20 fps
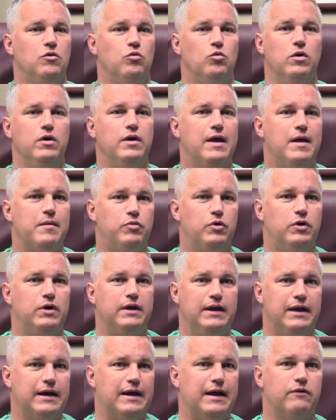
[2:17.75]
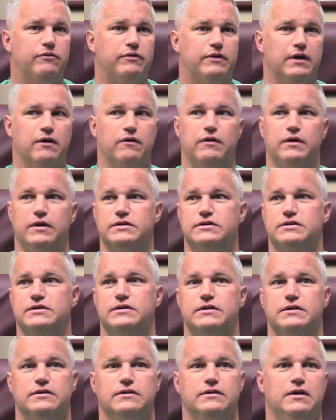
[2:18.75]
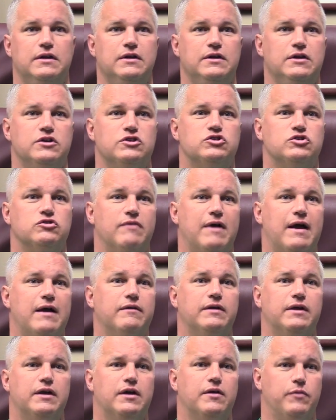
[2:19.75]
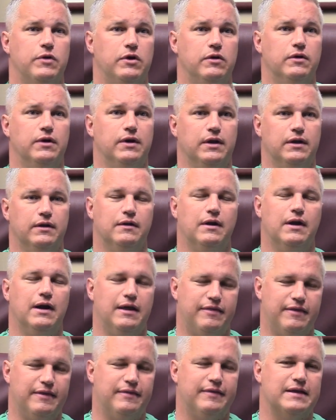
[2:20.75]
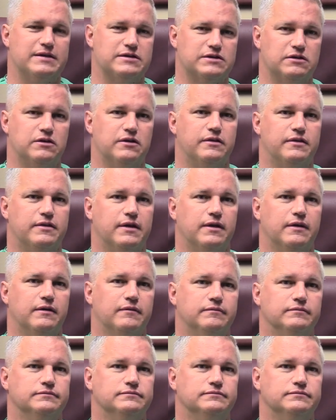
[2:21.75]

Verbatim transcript: we're not putting it out there into the surrounding community. And I think that's a good thing.